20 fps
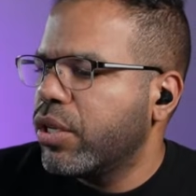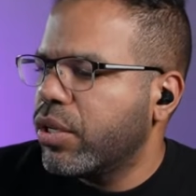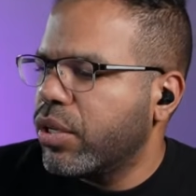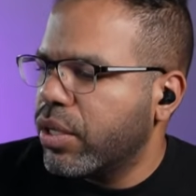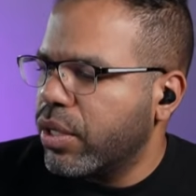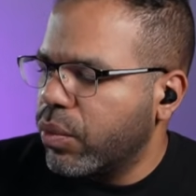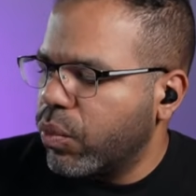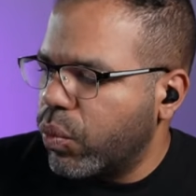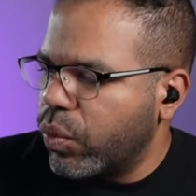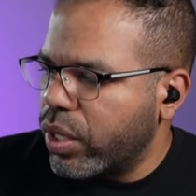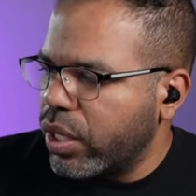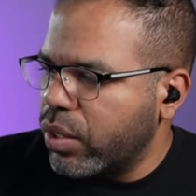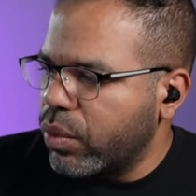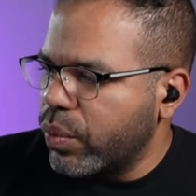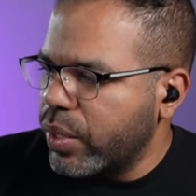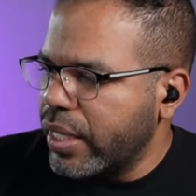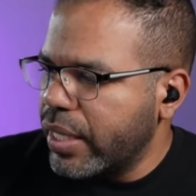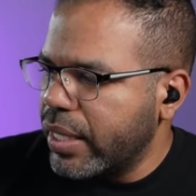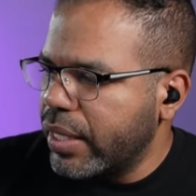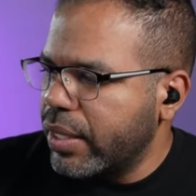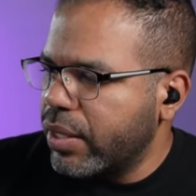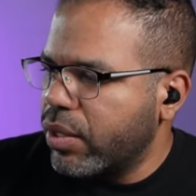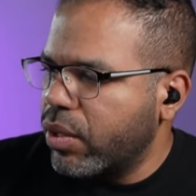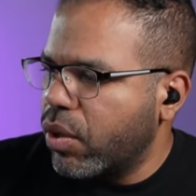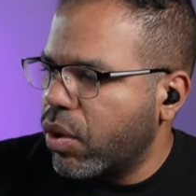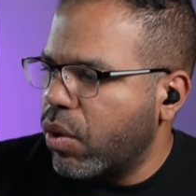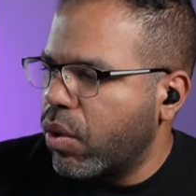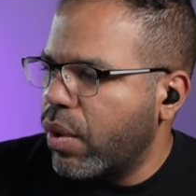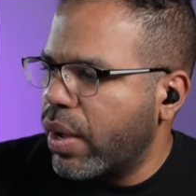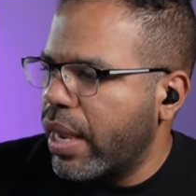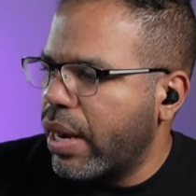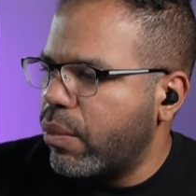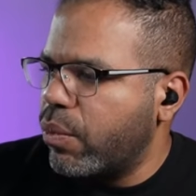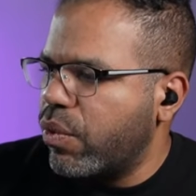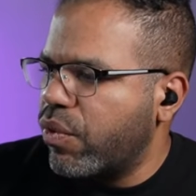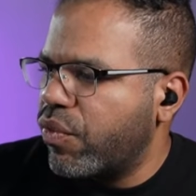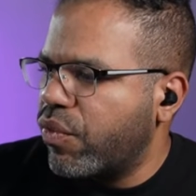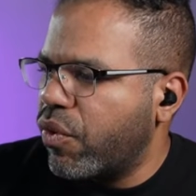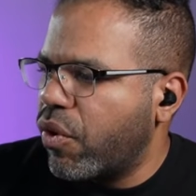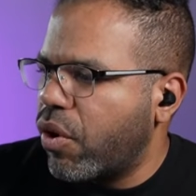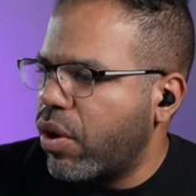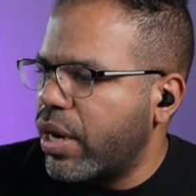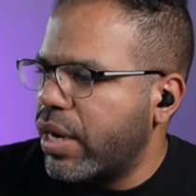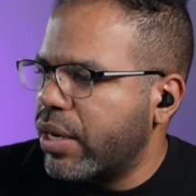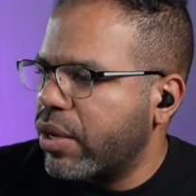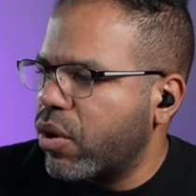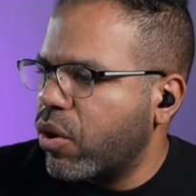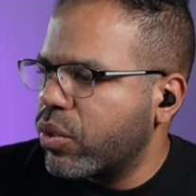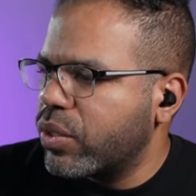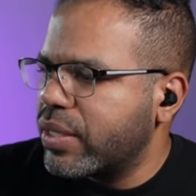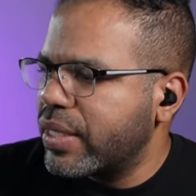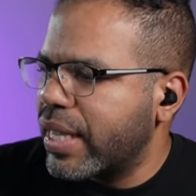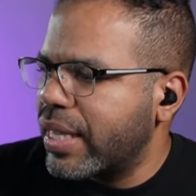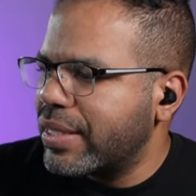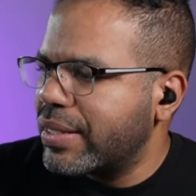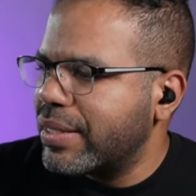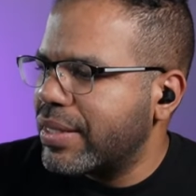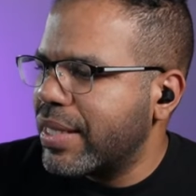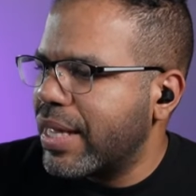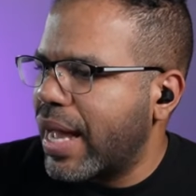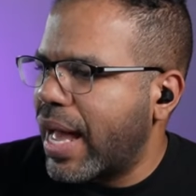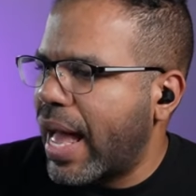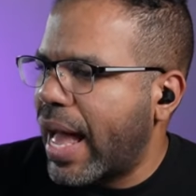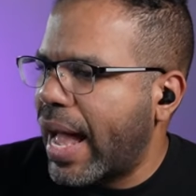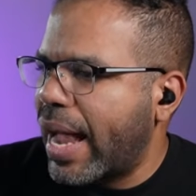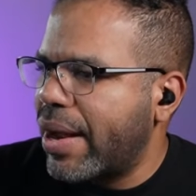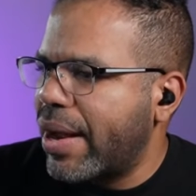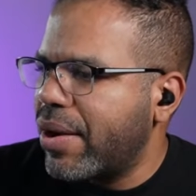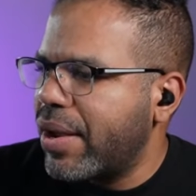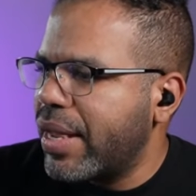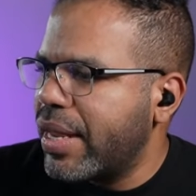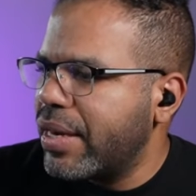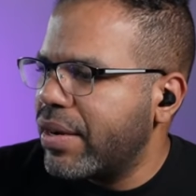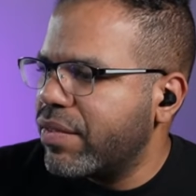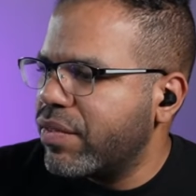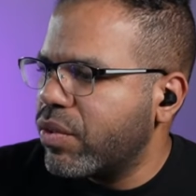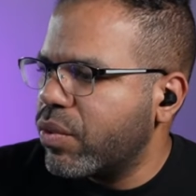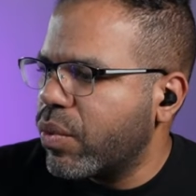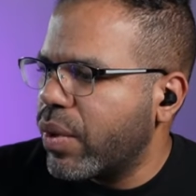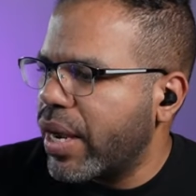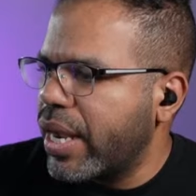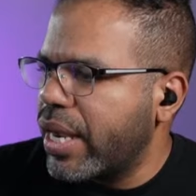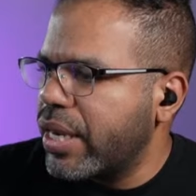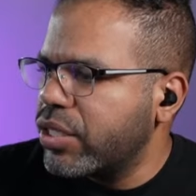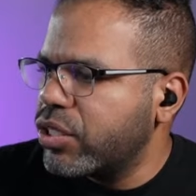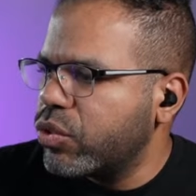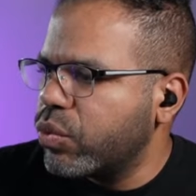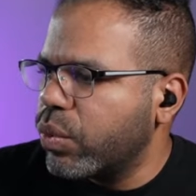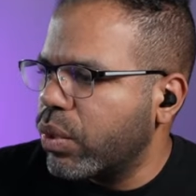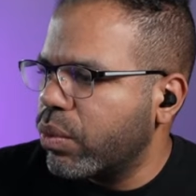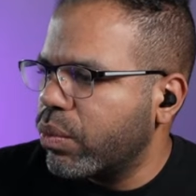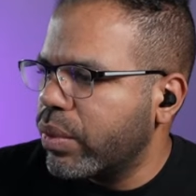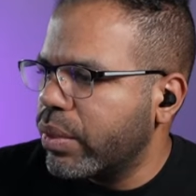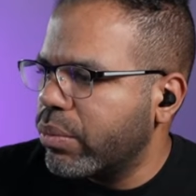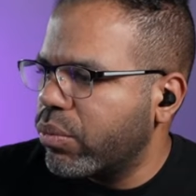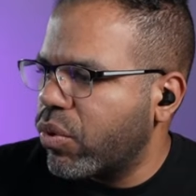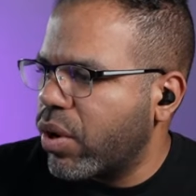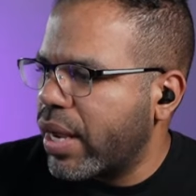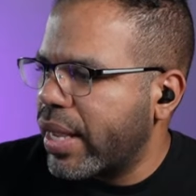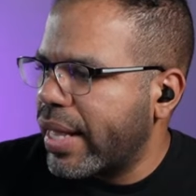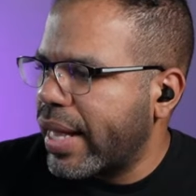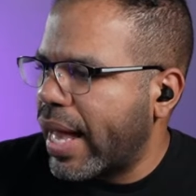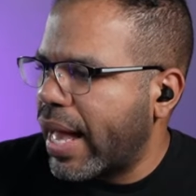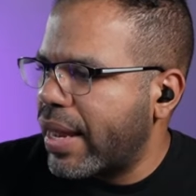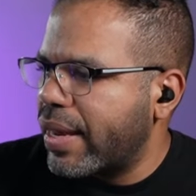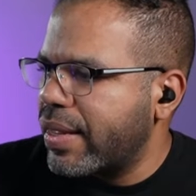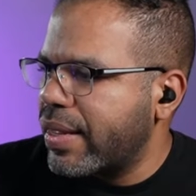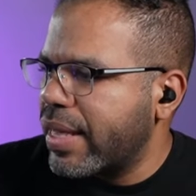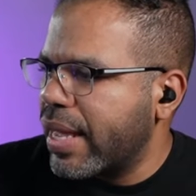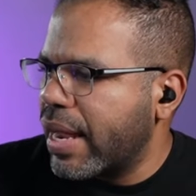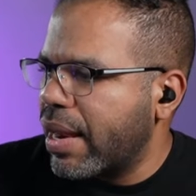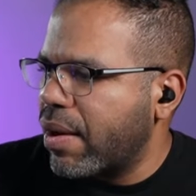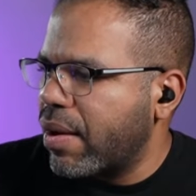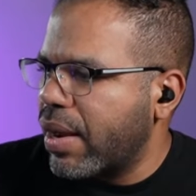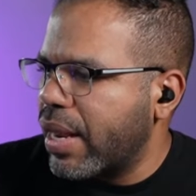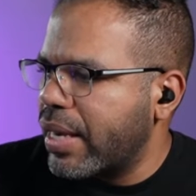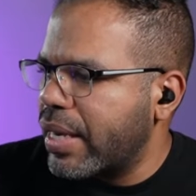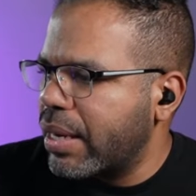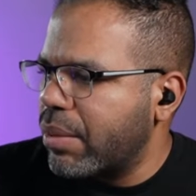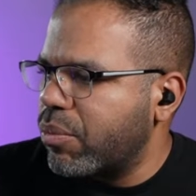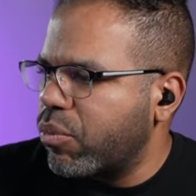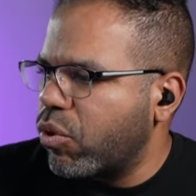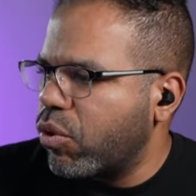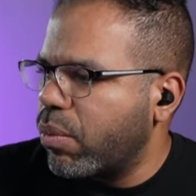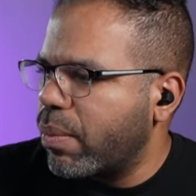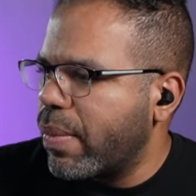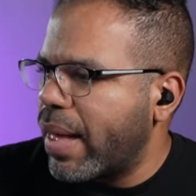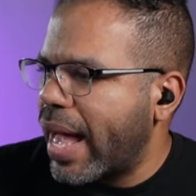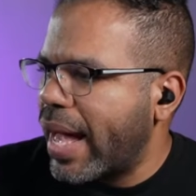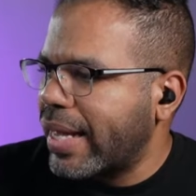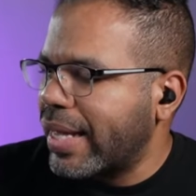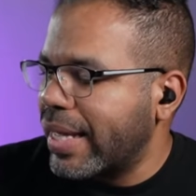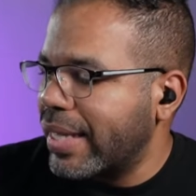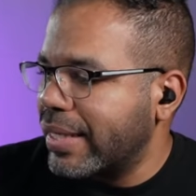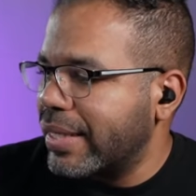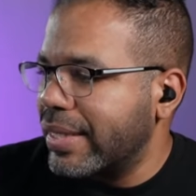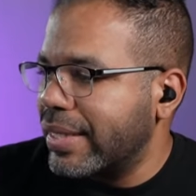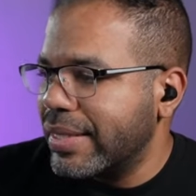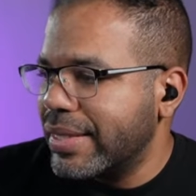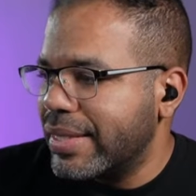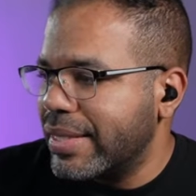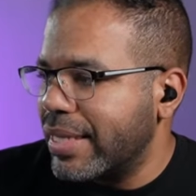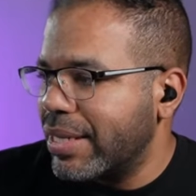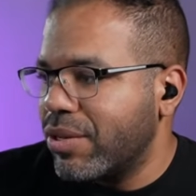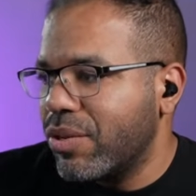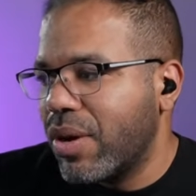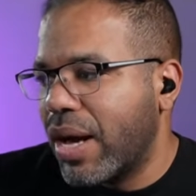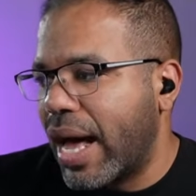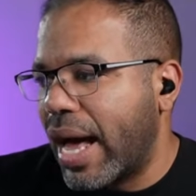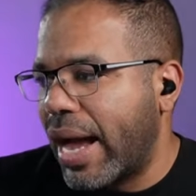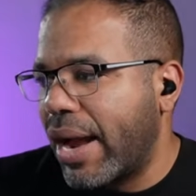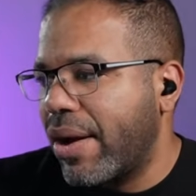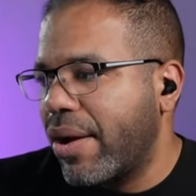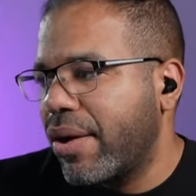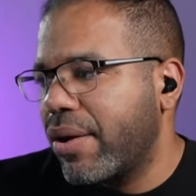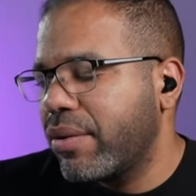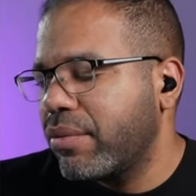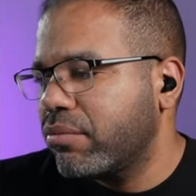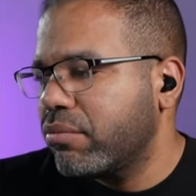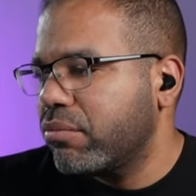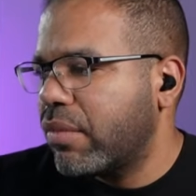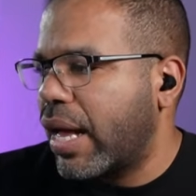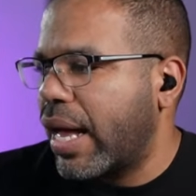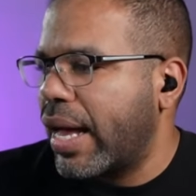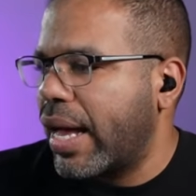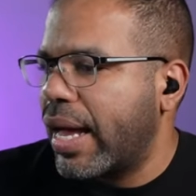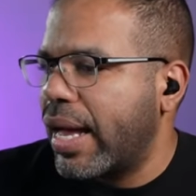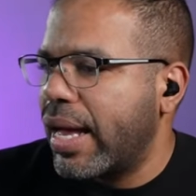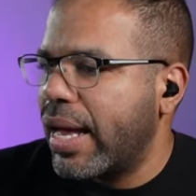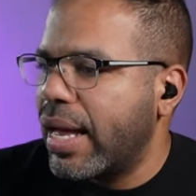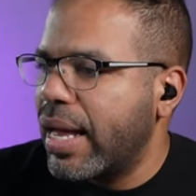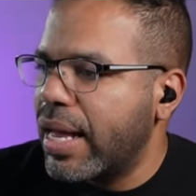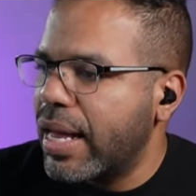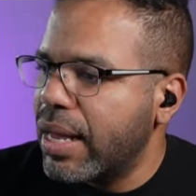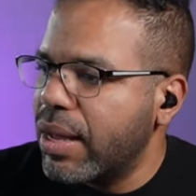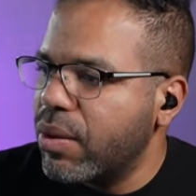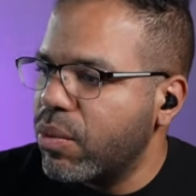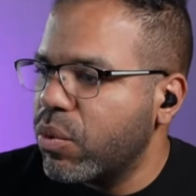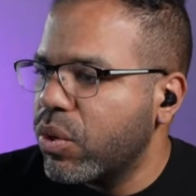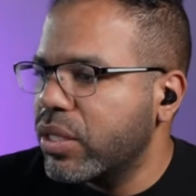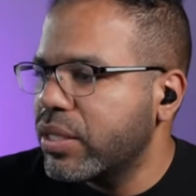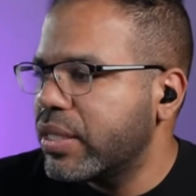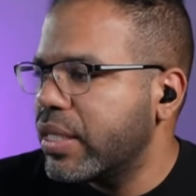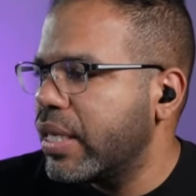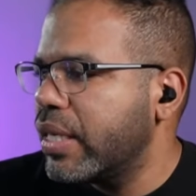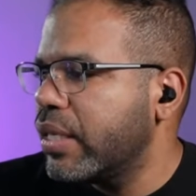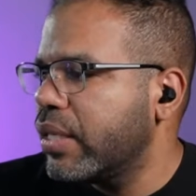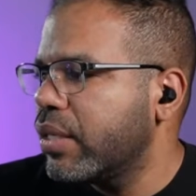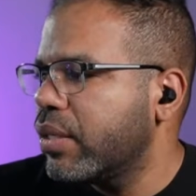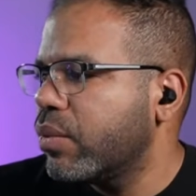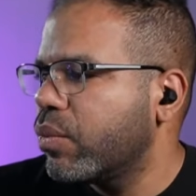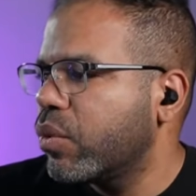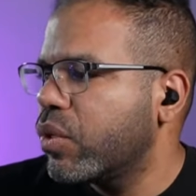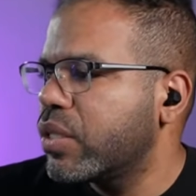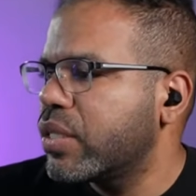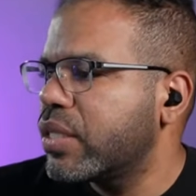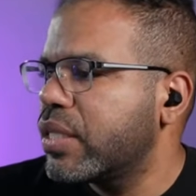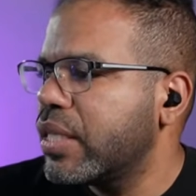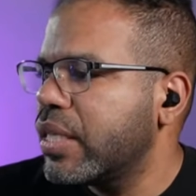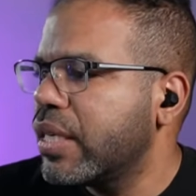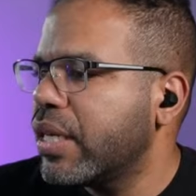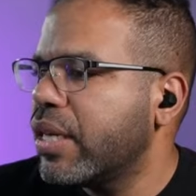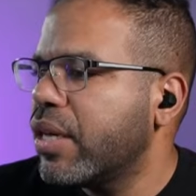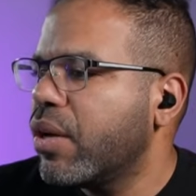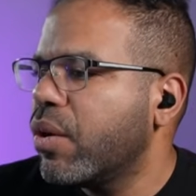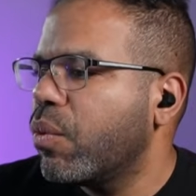Will we go and revert and go test the higher end of the range? Will we break out of there and then pull back and continue higher? We'll see. We'll see.